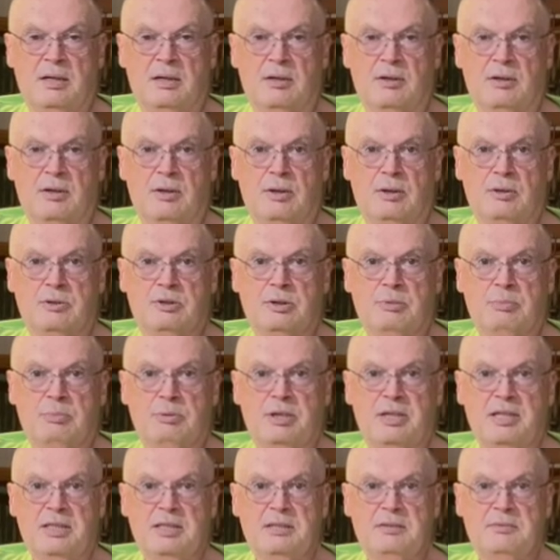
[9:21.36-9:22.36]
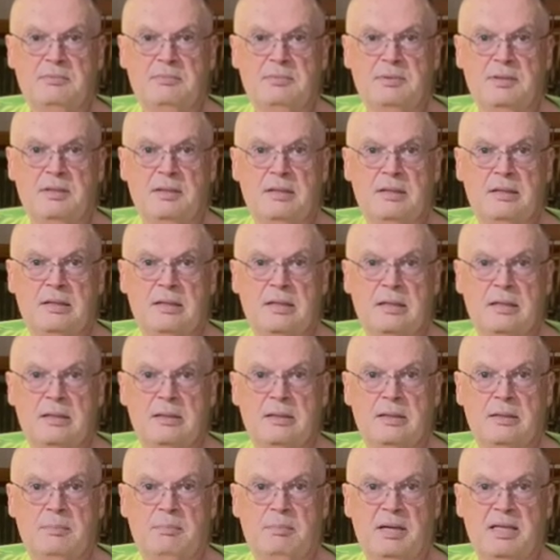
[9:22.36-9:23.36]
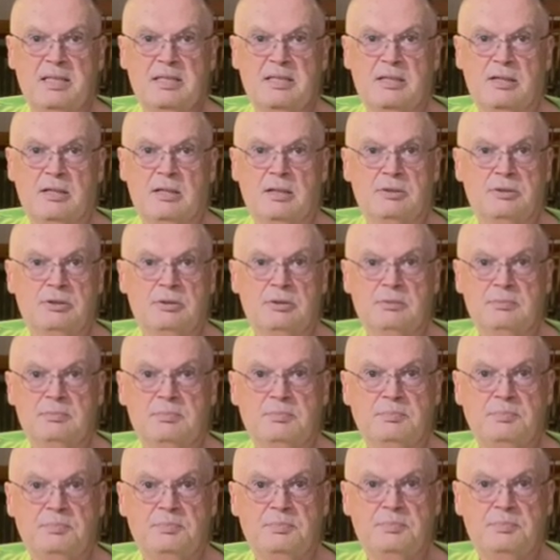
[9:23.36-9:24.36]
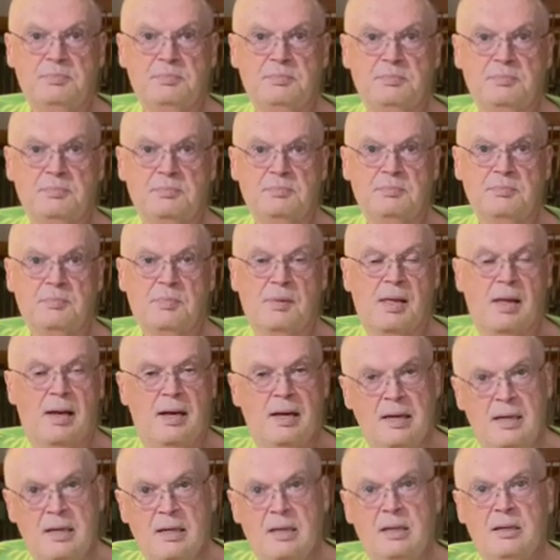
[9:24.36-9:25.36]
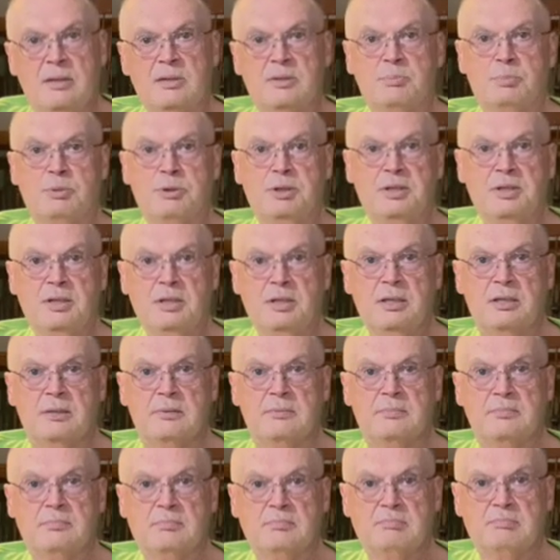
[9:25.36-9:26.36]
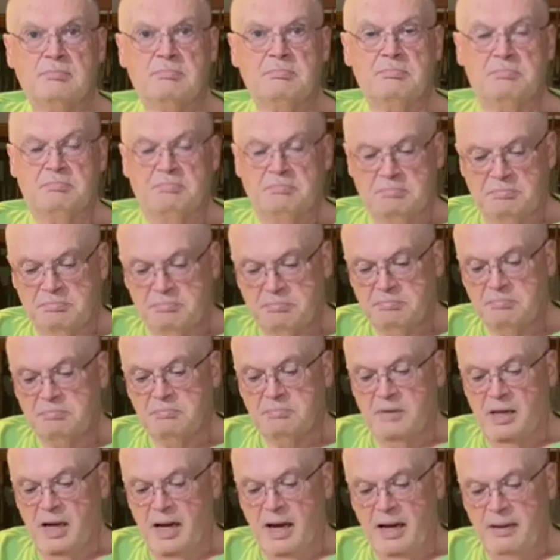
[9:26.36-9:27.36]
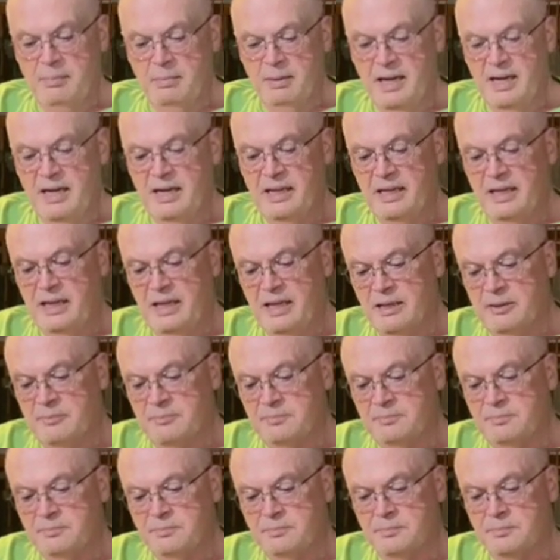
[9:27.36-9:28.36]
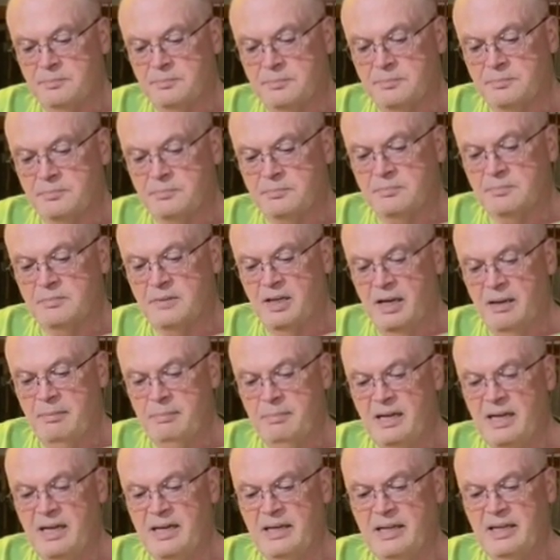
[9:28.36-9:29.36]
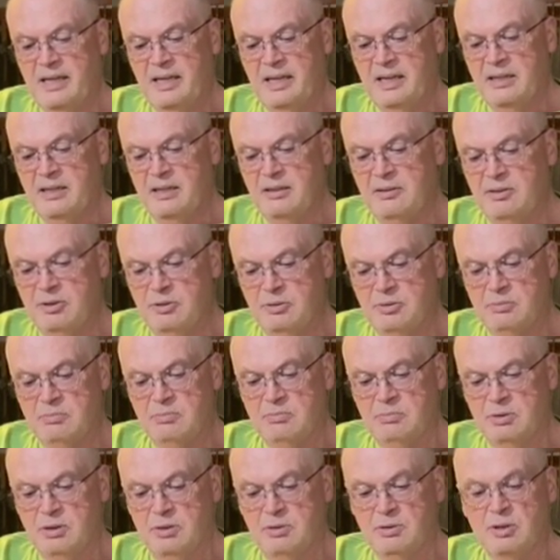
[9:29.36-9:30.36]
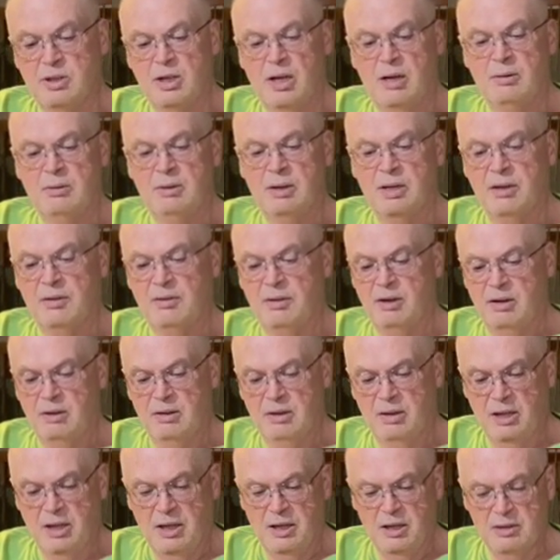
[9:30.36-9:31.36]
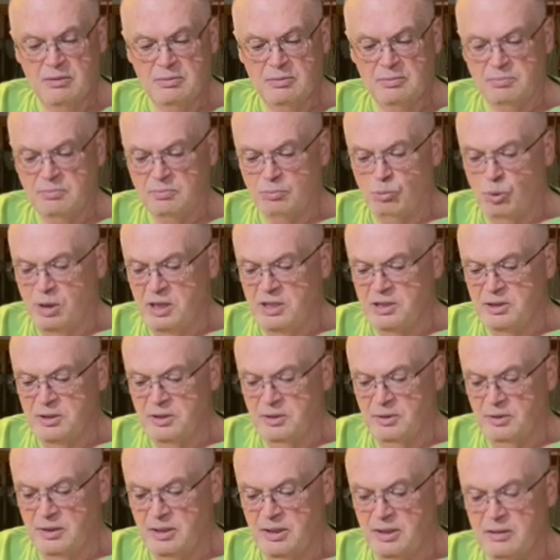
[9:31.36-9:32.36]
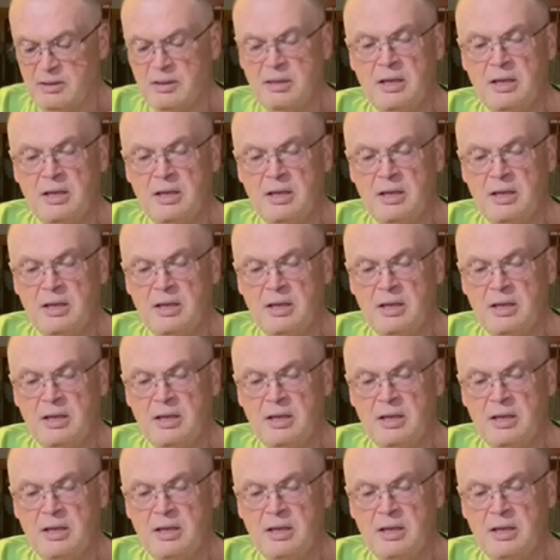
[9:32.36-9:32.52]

culture bread, Base Culture, it's pretty good. I'd buy it again. I'd buy it again. And you saw what I thought of the other ways of doing it.